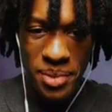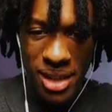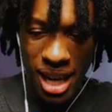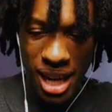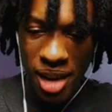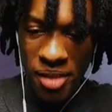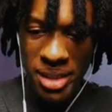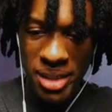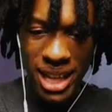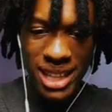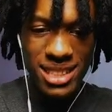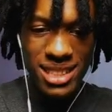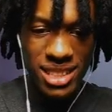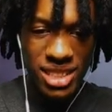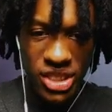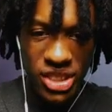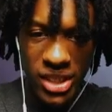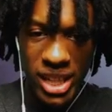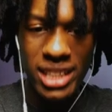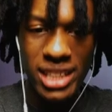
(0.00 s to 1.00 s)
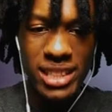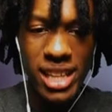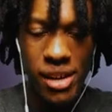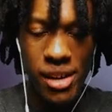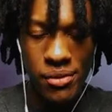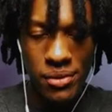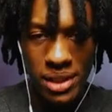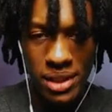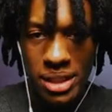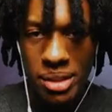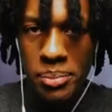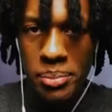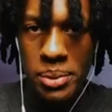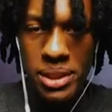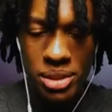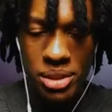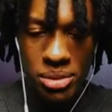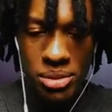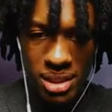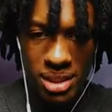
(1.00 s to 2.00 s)
Bro, I'm guessing Dre definitely
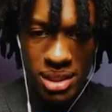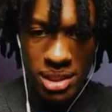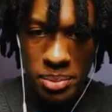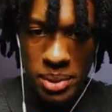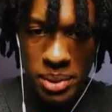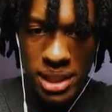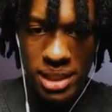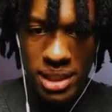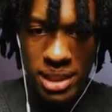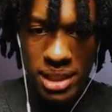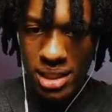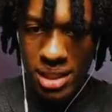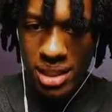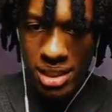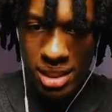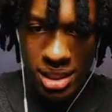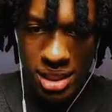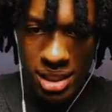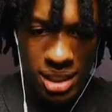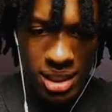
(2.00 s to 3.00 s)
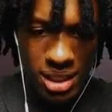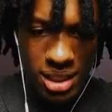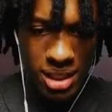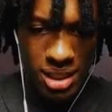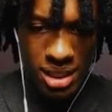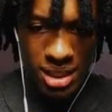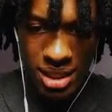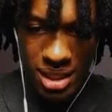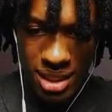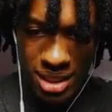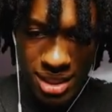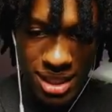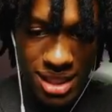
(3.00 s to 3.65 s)
produced this beat.